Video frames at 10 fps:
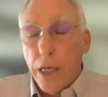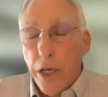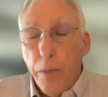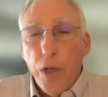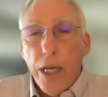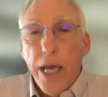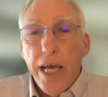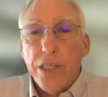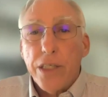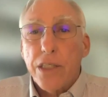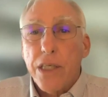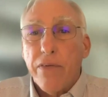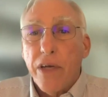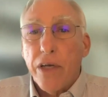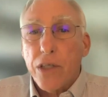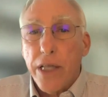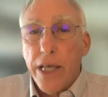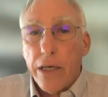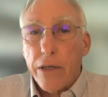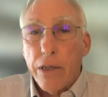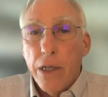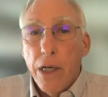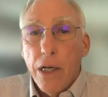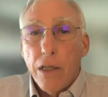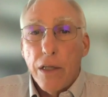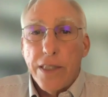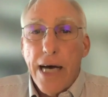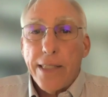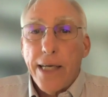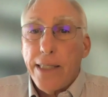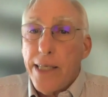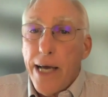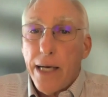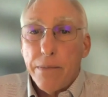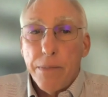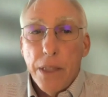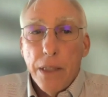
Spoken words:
communication 7 years later, Laudate Deum,